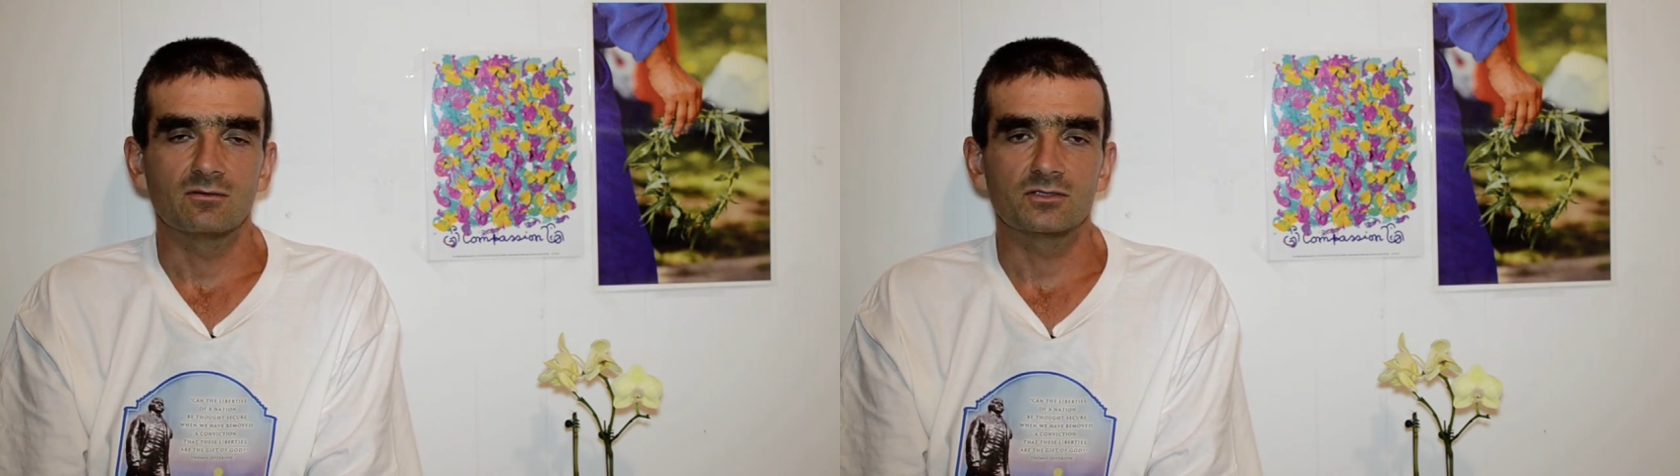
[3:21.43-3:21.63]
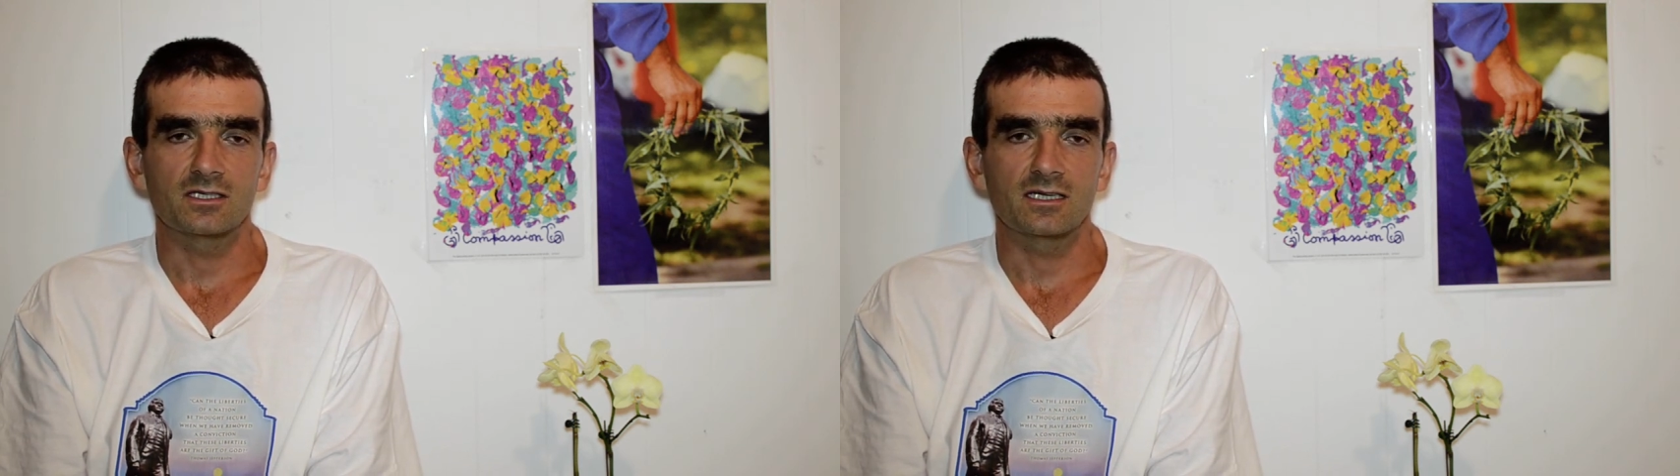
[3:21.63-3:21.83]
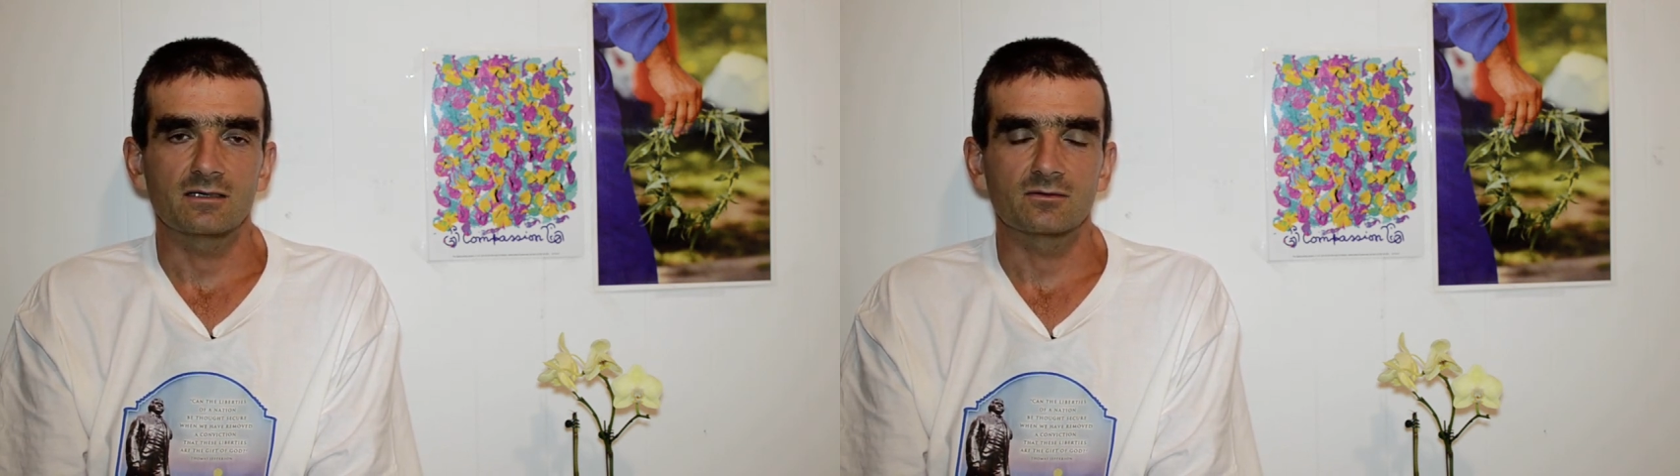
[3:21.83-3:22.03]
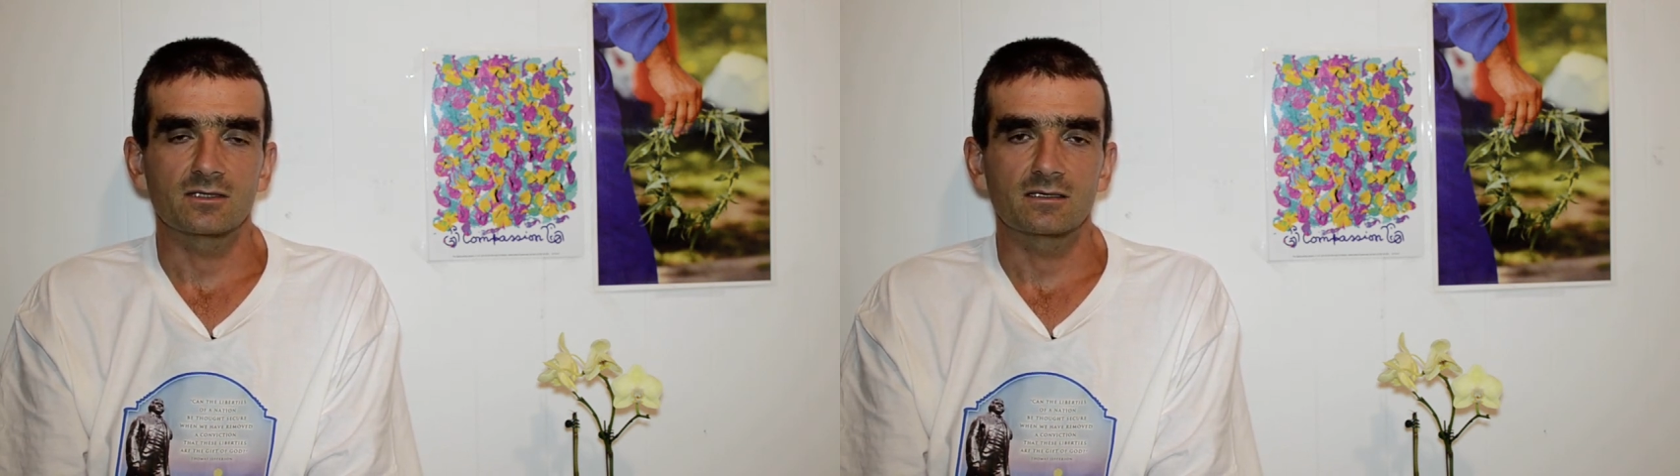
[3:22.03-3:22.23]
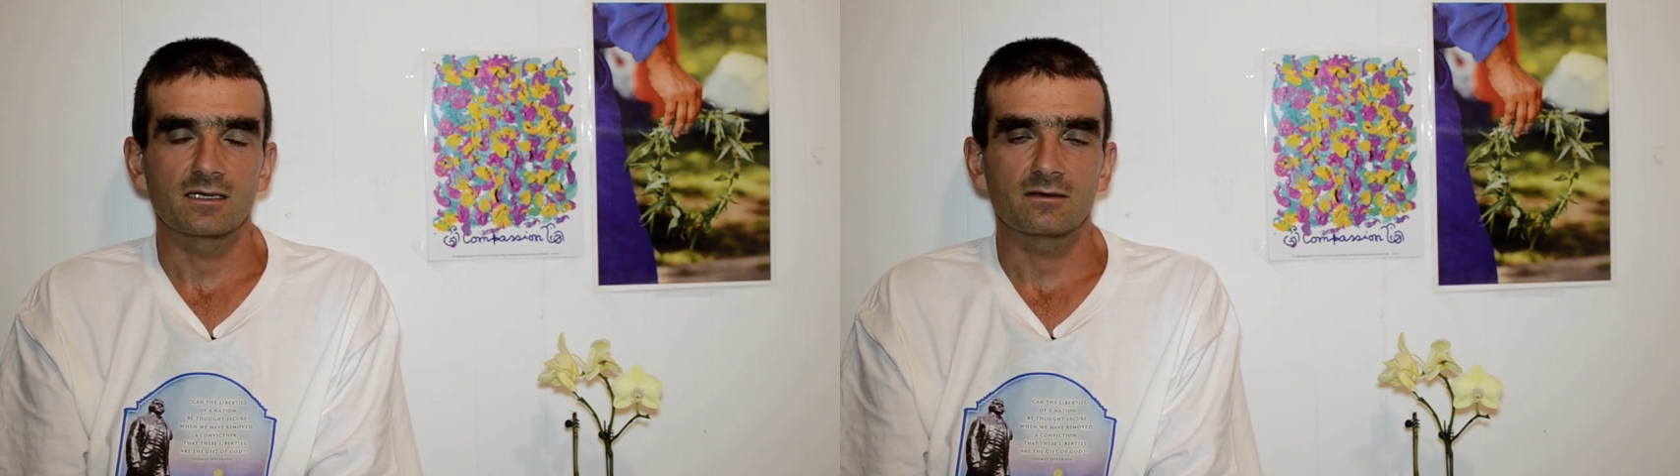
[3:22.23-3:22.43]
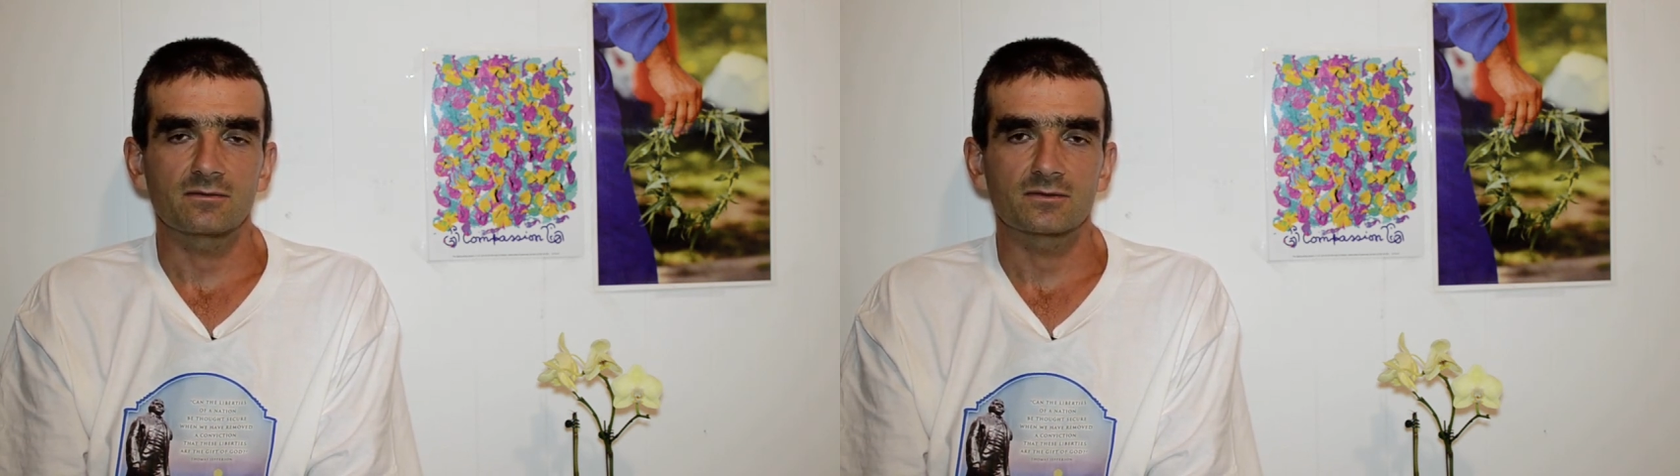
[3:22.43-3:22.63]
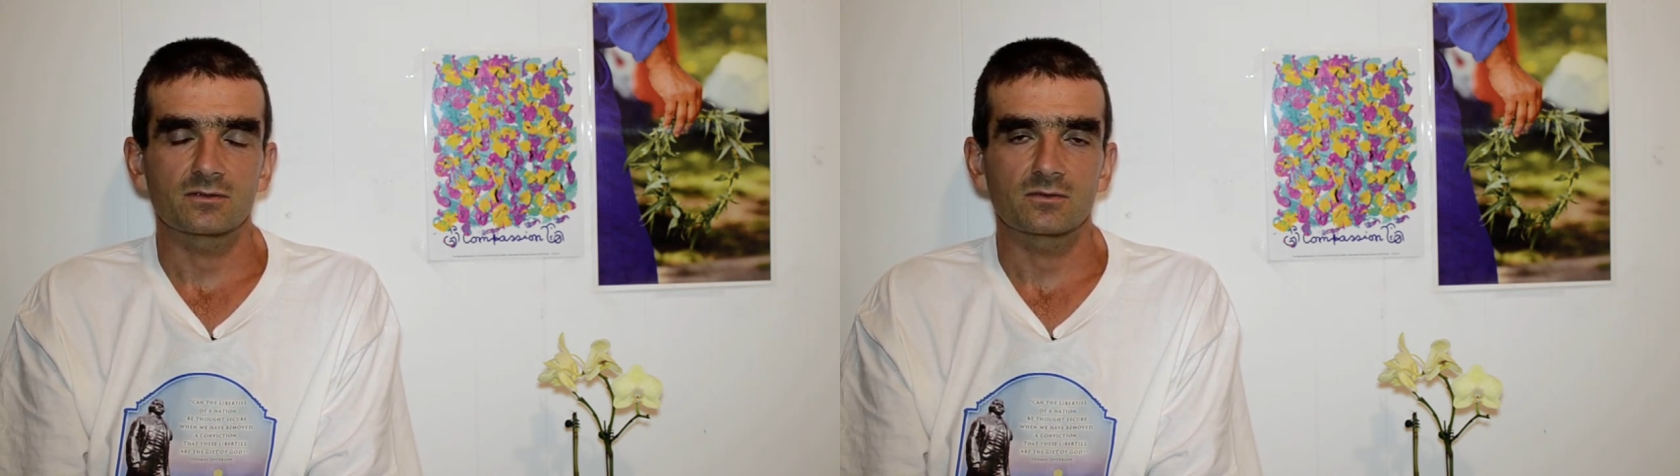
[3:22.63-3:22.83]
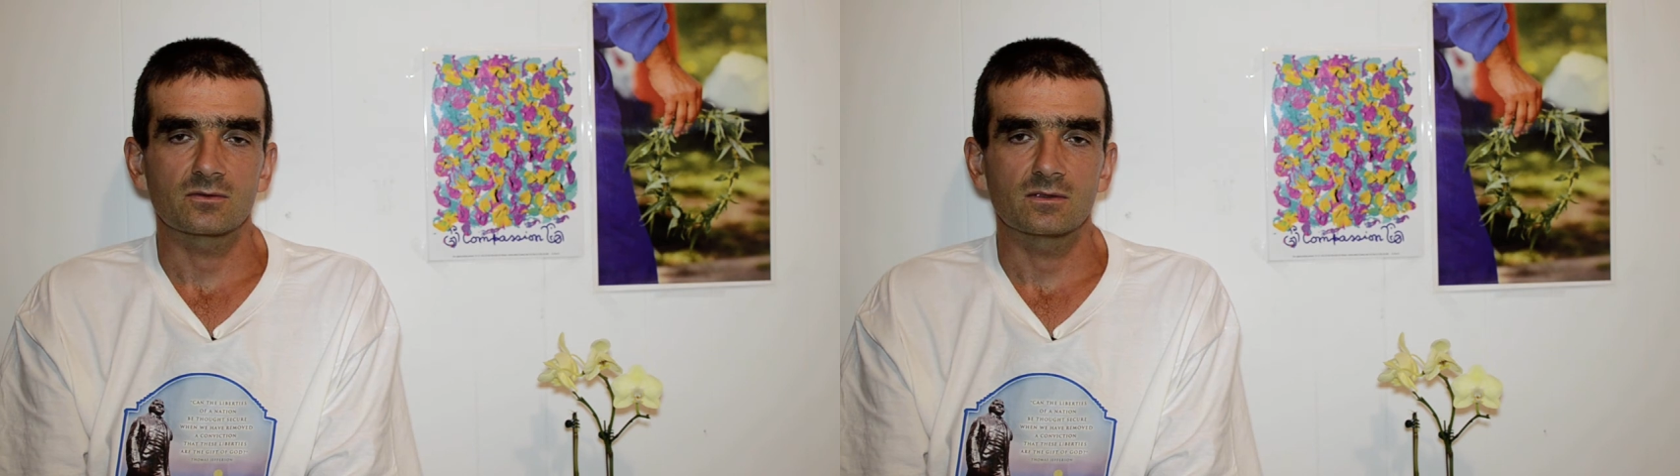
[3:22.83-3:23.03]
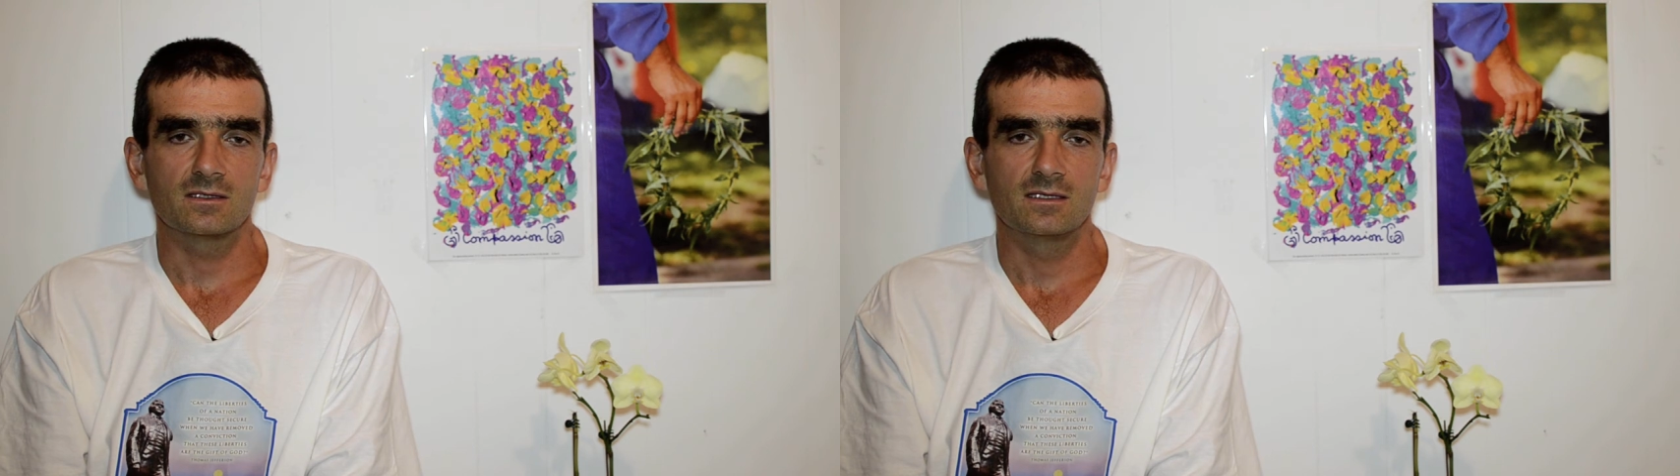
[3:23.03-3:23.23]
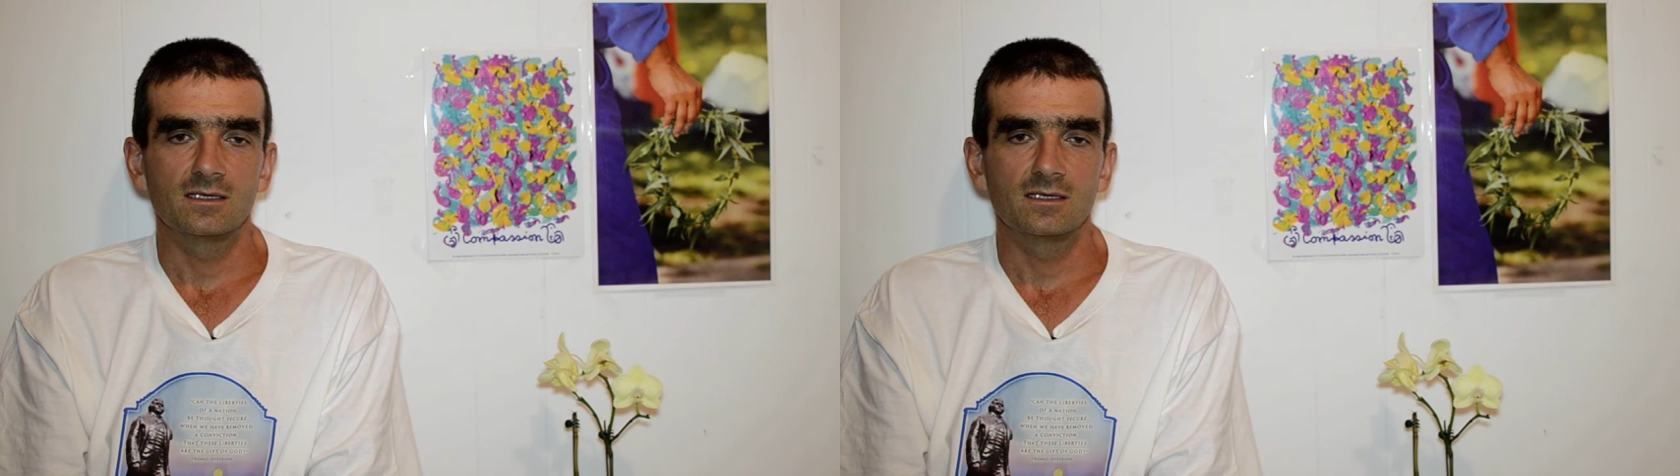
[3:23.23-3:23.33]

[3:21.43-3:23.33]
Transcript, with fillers: which I have. So